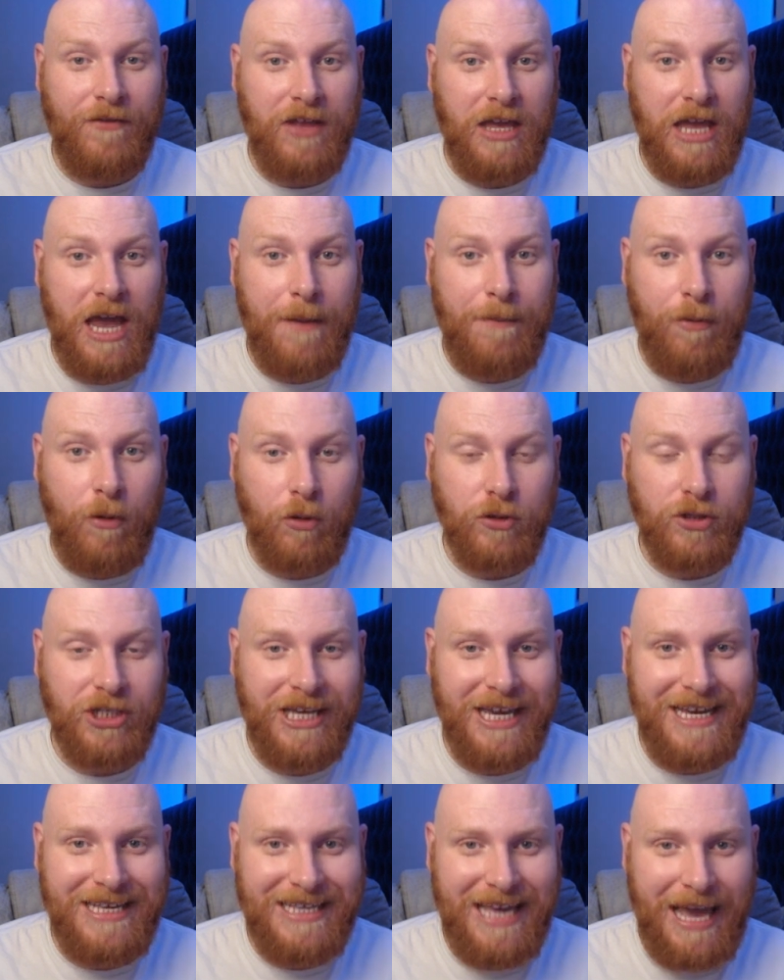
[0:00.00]
the
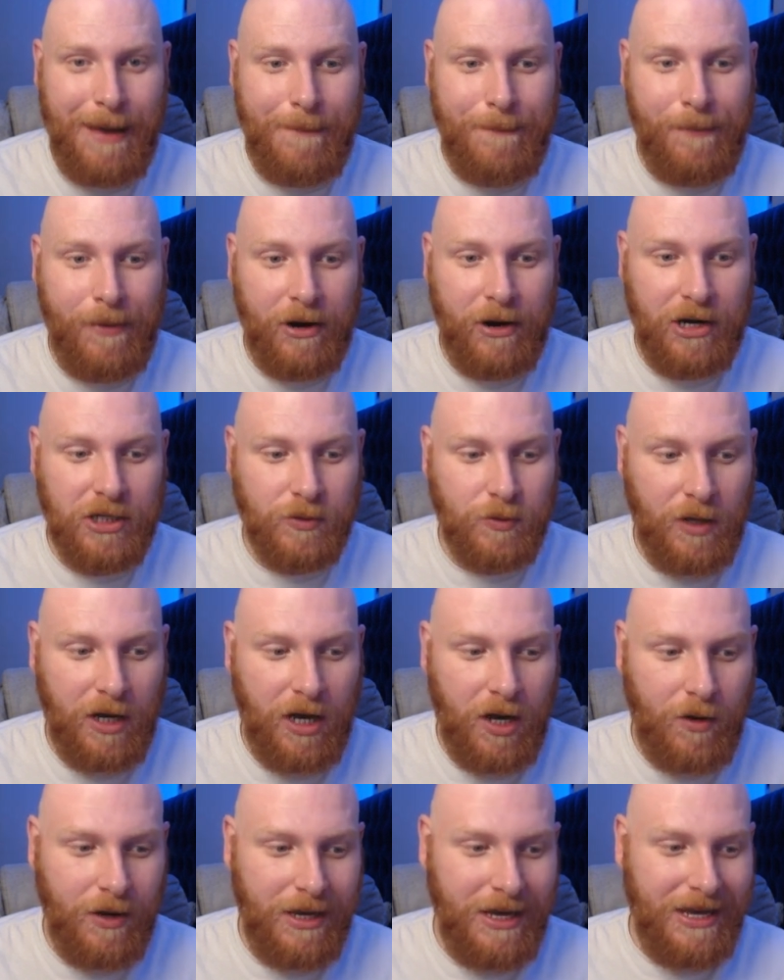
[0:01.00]
Portuguese Empire as
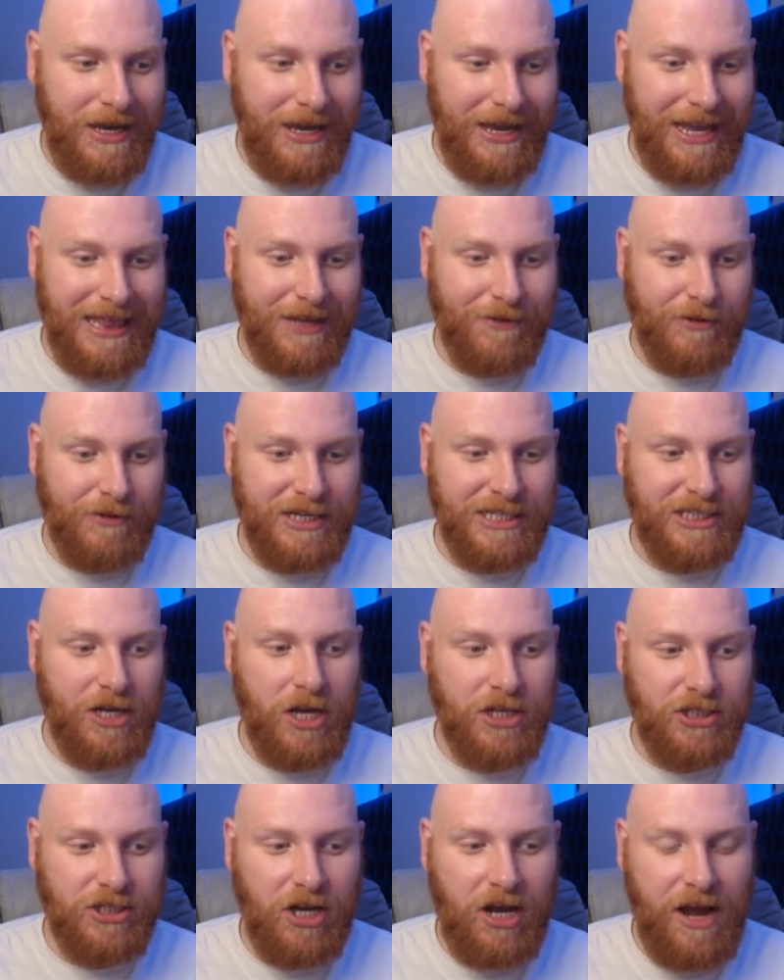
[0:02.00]
well in the
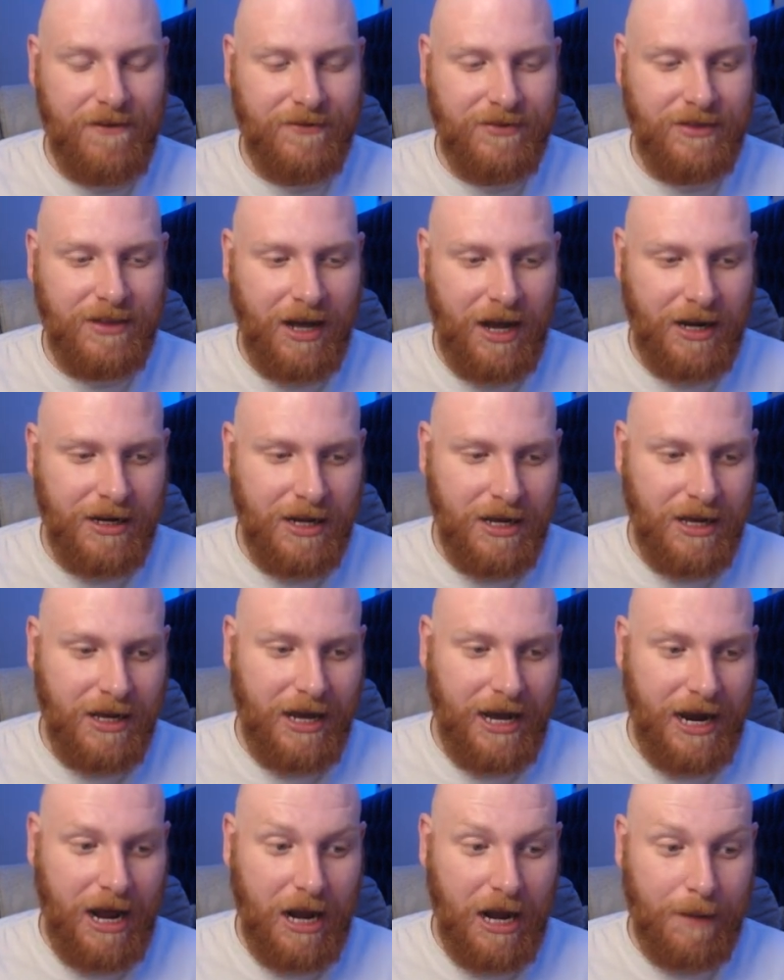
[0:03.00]
research I've done.
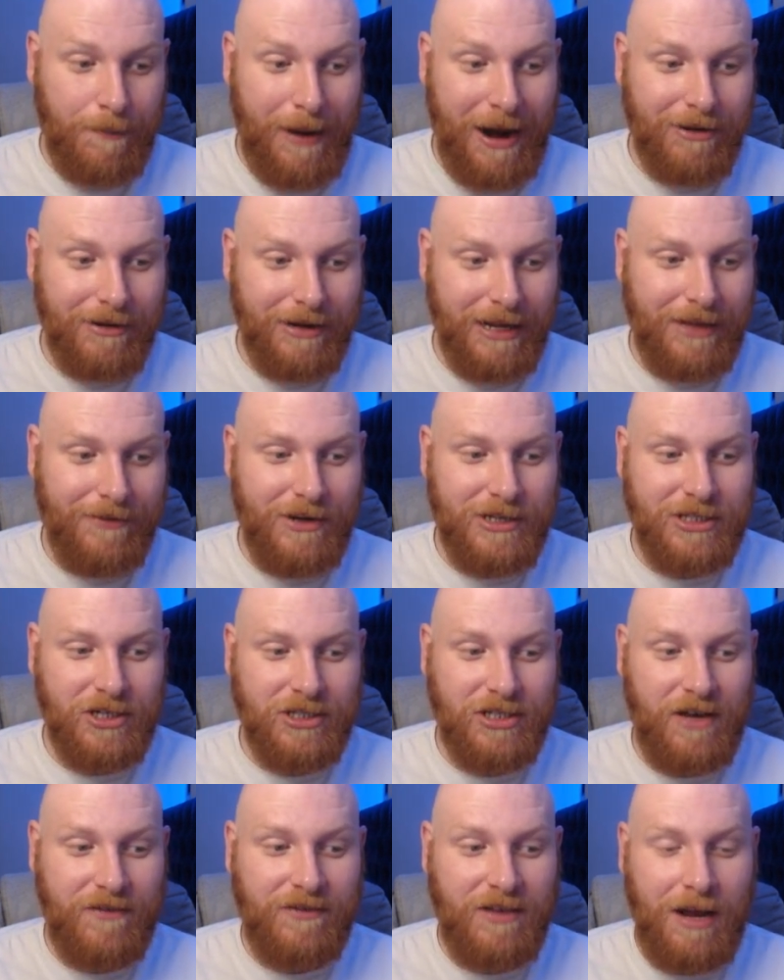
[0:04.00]
And apparently the
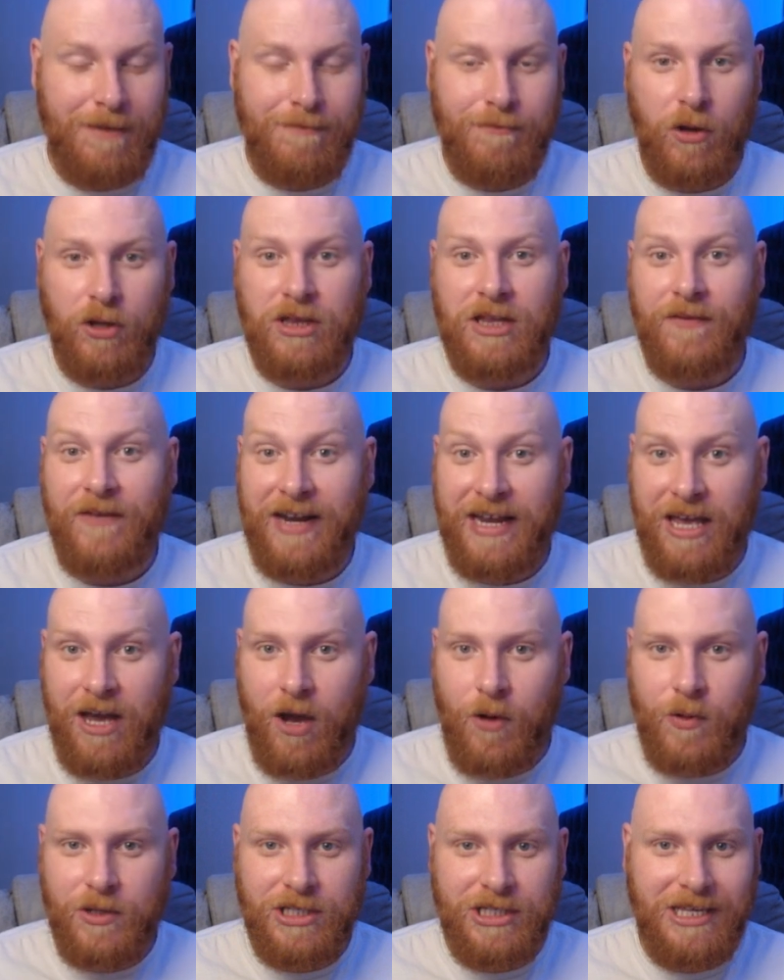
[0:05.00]
research I've done,
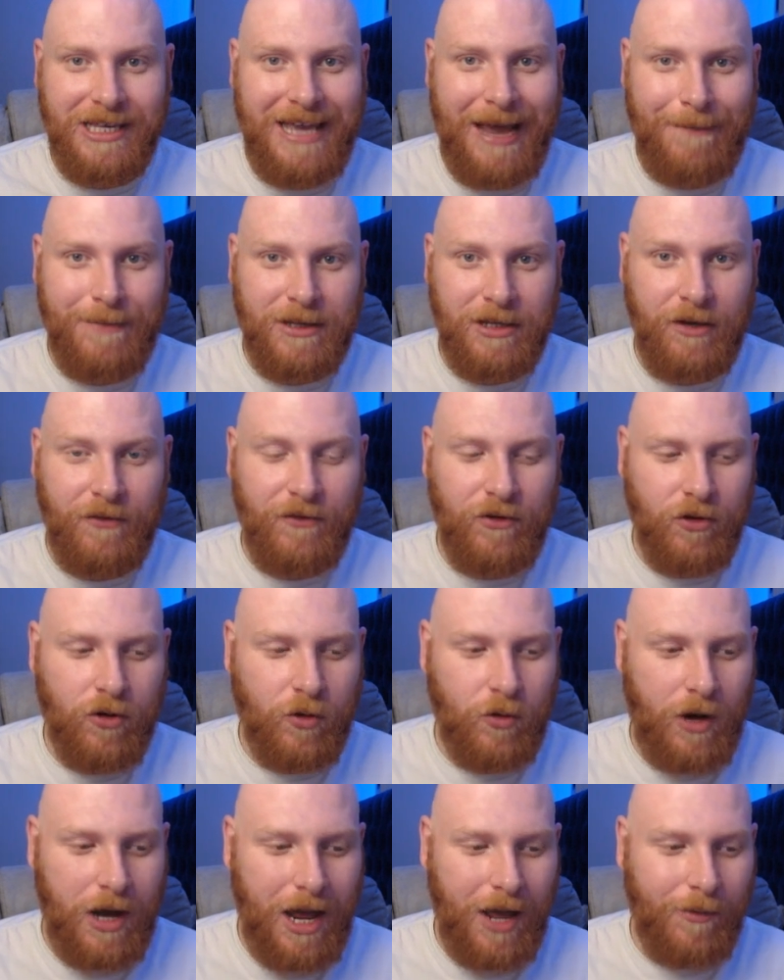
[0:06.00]
Montevideo, which is the capital of
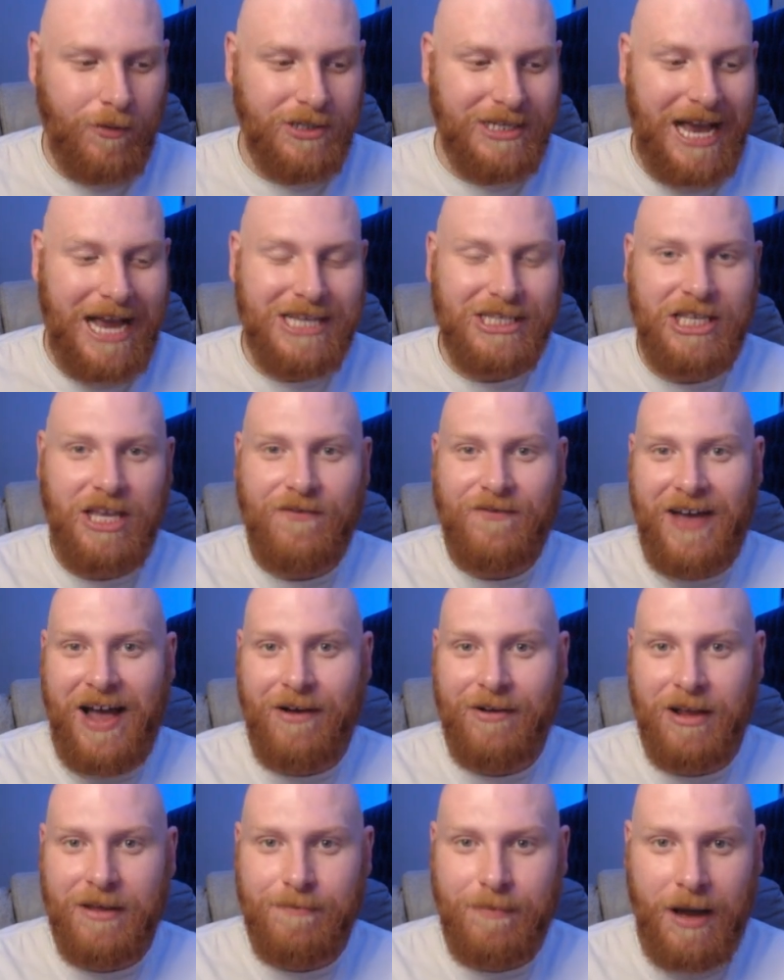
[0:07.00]
Uruguay, was actually
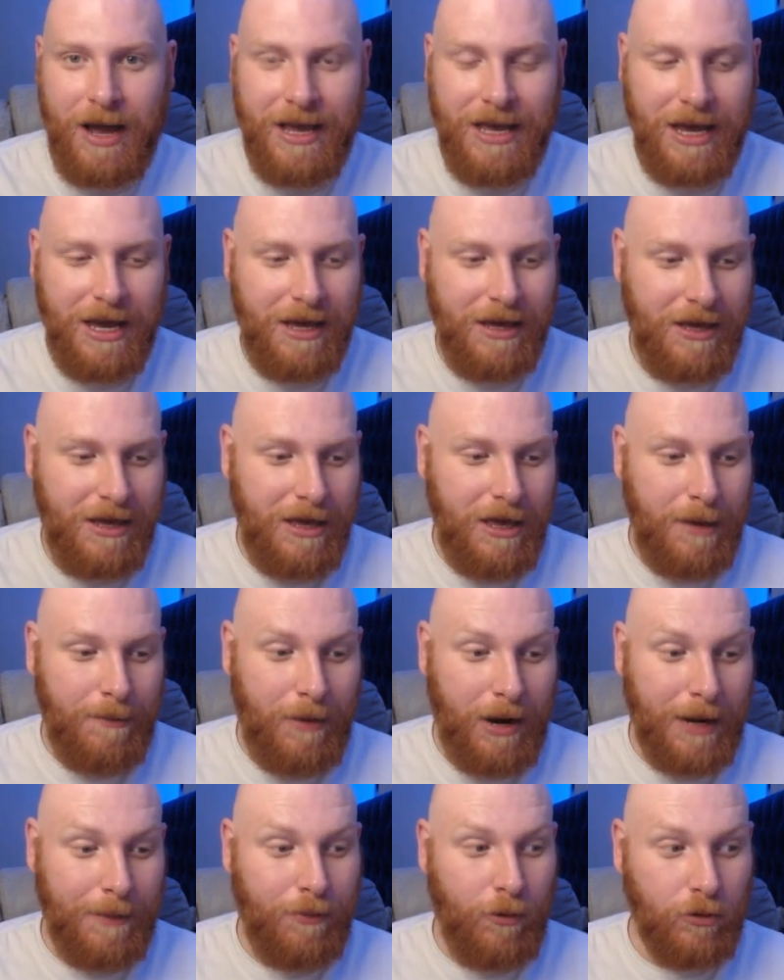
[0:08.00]
founded by
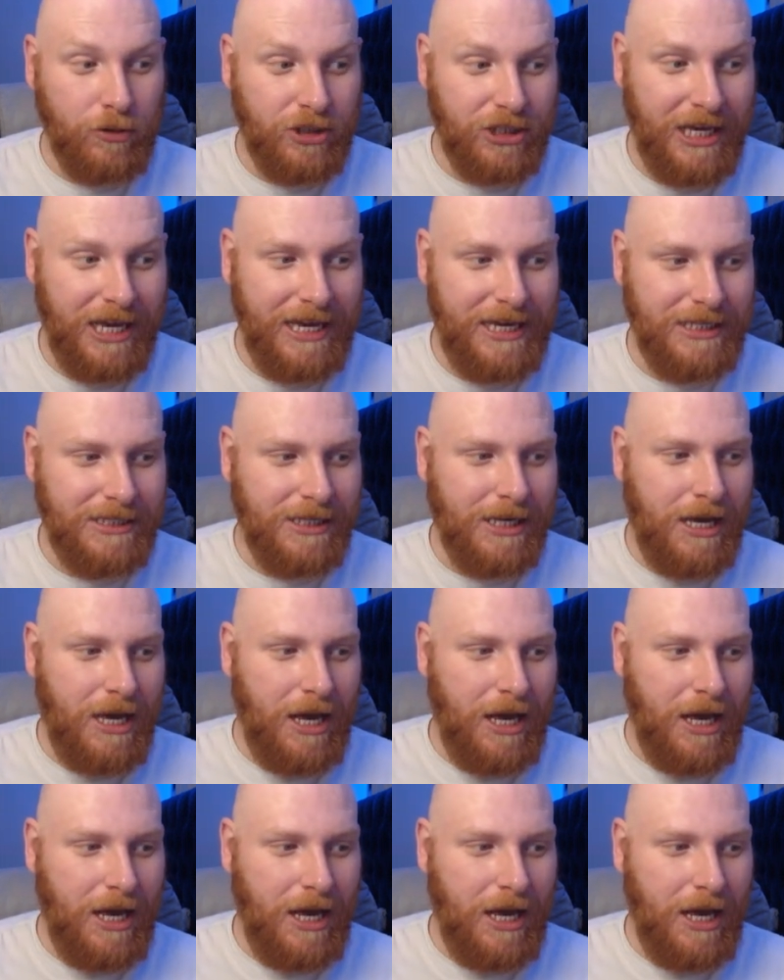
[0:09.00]
the Portuguese.